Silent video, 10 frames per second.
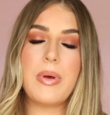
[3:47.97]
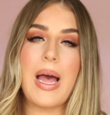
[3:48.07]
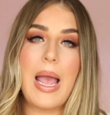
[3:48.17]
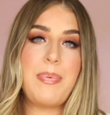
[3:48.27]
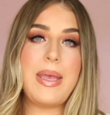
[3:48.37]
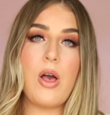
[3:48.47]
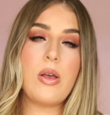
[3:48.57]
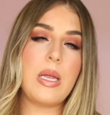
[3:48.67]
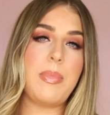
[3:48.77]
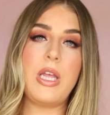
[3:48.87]
but
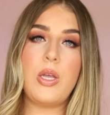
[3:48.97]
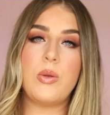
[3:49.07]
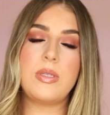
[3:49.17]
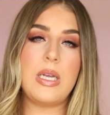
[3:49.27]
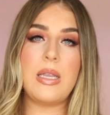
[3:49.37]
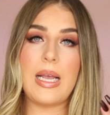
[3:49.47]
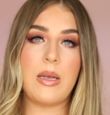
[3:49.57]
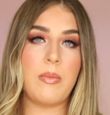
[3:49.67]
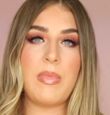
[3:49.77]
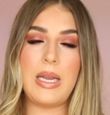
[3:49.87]
IPL can be used in
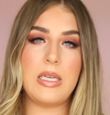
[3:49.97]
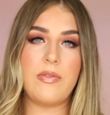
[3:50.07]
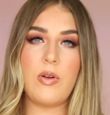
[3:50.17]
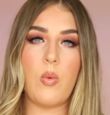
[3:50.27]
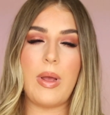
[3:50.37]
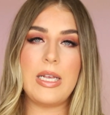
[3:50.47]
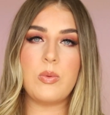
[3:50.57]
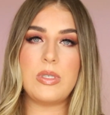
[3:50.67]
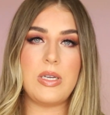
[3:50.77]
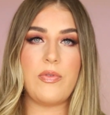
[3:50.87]
like many different ways
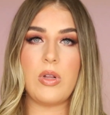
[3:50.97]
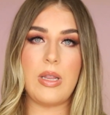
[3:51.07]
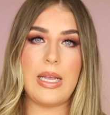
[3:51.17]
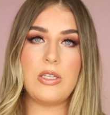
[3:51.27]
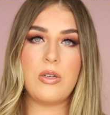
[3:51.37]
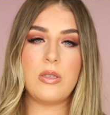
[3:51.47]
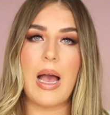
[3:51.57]
with different lasers.